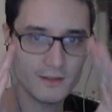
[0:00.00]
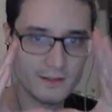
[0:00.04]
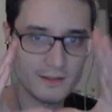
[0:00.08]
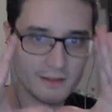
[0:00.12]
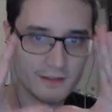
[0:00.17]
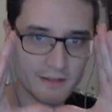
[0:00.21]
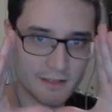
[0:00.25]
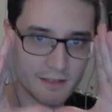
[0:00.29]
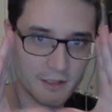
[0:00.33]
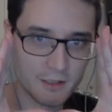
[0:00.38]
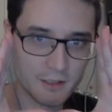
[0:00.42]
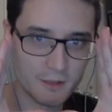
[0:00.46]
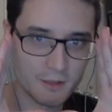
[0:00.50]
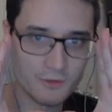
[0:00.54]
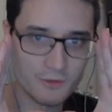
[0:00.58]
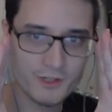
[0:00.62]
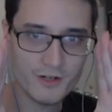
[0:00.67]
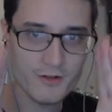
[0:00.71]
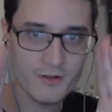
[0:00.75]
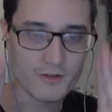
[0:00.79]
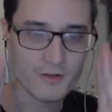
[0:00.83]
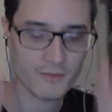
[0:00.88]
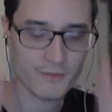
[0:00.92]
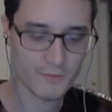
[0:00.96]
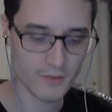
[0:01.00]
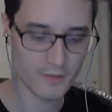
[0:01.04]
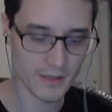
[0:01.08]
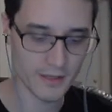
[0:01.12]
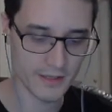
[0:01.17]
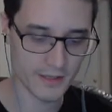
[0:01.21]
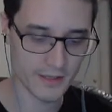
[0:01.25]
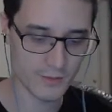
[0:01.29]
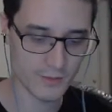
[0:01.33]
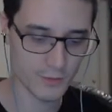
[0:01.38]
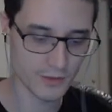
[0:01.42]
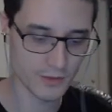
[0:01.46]
enclosure,
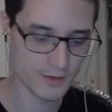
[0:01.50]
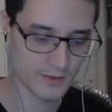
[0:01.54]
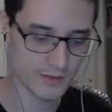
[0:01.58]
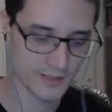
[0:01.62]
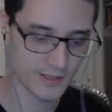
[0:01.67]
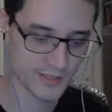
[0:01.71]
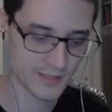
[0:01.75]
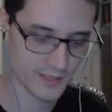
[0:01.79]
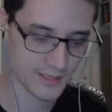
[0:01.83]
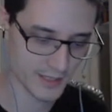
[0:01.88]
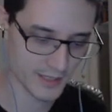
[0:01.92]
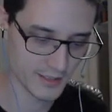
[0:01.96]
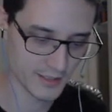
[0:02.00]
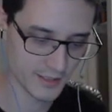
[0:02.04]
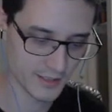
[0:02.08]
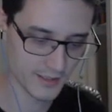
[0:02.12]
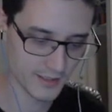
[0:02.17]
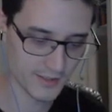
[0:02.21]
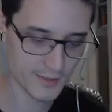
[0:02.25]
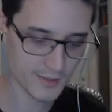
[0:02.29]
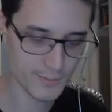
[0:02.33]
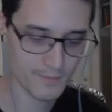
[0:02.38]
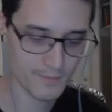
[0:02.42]
like what this guy does.